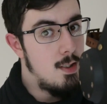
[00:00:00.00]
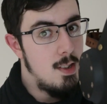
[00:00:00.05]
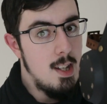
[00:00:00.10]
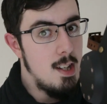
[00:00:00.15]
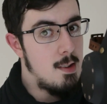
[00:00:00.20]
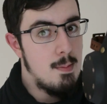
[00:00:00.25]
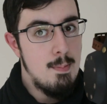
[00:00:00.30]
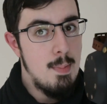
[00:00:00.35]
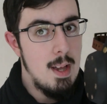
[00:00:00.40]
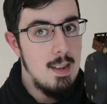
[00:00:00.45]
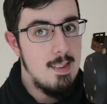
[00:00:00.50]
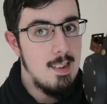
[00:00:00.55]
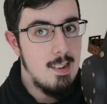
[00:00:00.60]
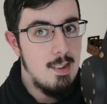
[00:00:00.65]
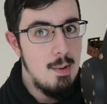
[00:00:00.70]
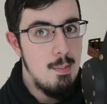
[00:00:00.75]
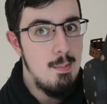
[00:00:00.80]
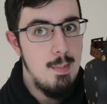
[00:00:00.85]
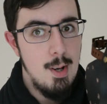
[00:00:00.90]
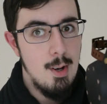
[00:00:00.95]
it's
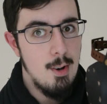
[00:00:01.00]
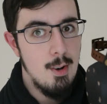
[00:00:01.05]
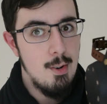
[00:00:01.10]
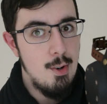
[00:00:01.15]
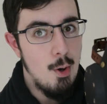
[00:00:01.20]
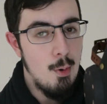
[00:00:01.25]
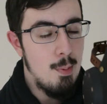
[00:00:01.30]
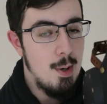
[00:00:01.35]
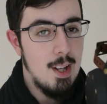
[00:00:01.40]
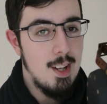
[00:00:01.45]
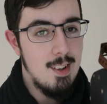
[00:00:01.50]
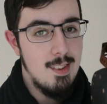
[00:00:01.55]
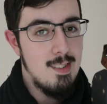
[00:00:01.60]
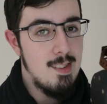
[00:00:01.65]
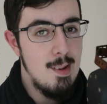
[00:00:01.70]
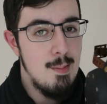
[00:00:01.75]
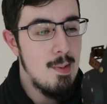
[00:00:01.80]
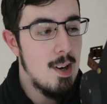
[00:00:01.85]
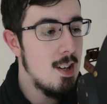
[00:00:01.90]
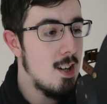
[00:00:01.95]
basically mirror. Nobody can
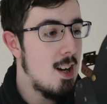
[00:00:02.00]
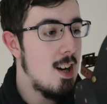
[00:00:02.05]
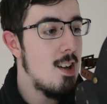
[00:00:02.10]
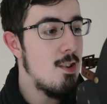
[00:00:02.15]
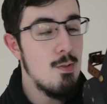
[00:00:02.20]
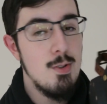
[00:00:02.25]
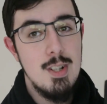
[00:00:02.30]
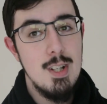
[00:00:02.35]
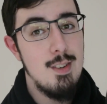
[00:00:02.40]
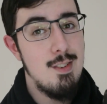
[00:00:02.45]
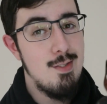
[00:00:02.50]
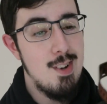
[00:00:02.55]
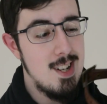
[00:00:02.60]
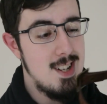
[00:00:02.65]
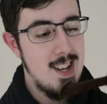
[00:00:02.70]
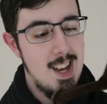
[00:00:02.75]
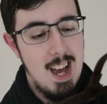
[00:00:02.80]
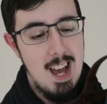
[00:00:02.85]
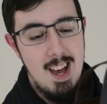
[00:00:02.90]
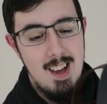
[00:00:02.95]
see my eyes, which is
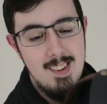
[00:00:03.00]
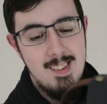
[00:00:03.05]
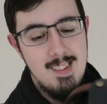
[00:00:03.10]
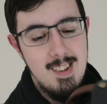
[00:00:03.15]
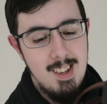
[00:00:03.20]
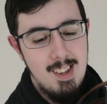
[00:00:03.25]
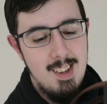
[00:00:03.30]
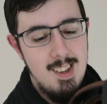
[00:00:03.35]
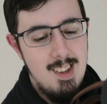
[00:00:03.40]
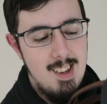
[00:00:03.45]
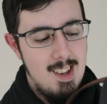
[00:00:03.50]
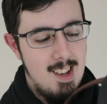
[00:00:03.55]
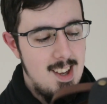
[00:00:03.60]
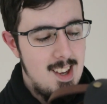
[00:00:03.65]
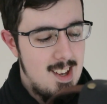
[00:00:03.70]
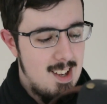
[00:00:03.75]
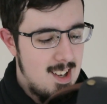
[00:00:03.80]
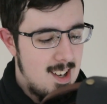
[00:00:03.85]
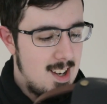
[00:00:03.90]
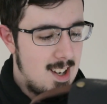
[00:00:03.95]
fantastic.
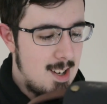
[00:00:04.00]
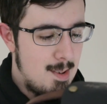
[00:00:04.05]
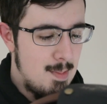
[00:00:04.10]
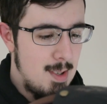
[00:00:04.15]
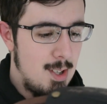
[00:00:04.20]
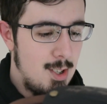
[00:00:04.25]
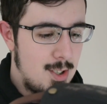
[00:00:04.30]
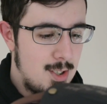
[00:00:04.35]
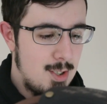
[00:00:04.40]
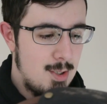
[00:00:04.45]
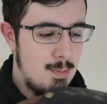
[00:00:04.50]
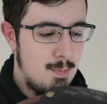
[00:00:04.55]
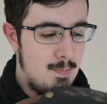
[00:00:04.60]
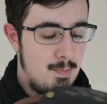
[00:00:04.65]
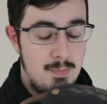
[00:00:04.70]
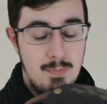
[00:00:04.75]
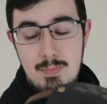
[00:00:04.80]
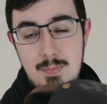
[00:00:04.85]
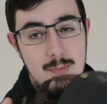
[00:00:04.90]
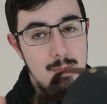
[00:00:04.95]
It looks
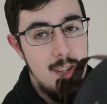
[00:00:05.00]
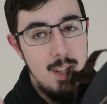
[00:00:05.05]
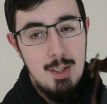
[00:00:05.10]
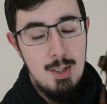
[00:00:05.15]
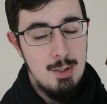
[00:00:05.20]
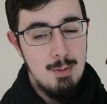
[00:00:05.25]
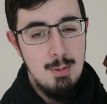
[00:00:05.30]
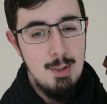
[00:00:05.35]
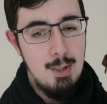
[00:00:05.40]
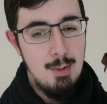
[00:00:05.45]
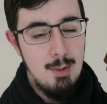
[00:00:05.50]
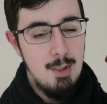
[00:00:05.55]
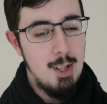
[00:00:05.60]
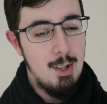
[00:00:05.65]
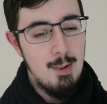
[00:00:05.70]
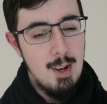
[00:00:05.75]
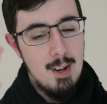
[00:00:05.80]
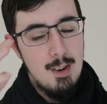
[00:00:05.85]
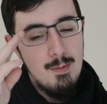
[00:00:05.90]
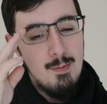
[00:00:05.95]
really, really
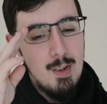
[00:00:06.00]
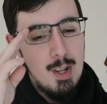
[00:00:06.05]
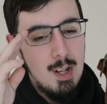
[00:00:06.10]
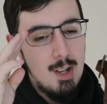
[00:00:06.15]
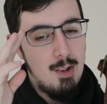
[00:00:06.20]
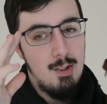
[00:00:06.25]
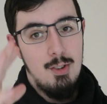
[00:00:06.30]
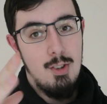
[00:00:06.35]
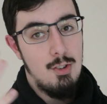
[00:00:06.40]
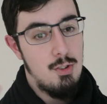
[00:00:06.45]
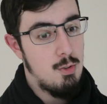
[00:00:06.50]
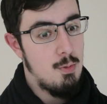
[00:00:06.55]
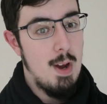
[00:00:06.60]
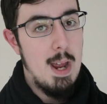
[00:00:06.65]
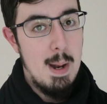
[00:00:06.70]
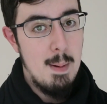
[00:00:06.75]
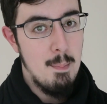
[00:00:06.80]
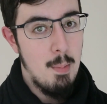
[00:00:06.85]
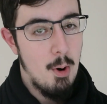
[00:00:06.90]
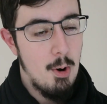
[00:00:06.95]
great on videos, looks
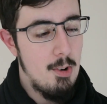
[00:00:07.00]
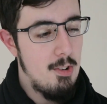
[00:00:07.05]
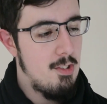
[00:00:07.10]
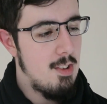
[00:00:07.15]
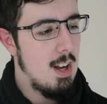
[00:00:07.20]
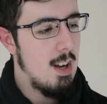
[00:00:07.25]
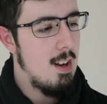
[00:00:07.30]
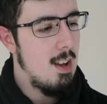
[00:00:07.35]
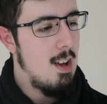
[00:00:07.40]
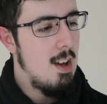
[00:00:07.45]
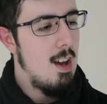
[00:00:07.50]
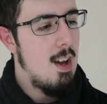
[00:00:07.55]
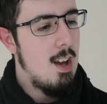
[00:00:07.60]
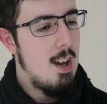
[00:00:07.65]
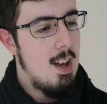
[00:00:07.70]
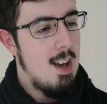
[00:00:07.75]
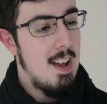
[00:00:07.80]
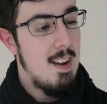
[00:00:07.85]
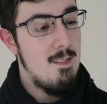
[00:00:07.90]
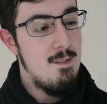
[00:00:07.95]
great in person.
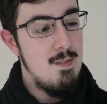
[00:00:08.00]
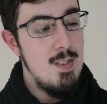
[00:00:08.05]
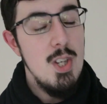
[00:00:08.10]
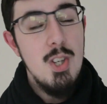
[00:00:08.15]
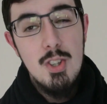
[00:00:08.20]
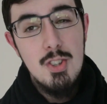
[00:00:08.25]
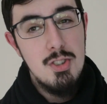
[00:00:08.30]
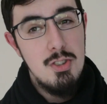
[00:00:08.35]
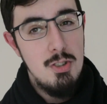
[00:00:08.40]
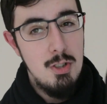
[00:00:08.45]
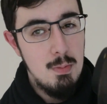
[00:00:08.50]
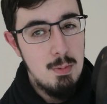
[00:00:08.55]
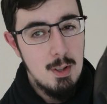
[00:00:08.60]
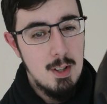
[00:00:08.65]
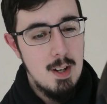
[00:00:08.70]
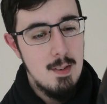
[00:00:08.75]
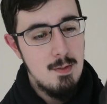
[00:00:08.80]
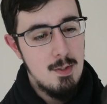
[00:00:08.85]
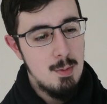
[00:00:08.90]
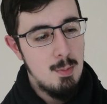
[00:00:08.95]
It feels super
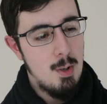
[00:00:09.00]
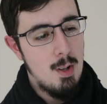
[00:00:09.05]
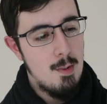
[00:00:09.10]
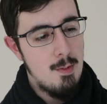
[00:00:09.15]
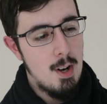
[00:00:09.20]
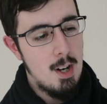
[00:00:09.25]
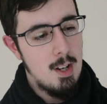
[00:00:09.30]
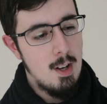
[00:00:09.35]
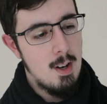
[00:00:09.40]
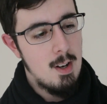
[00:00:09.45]
comfortable. I've already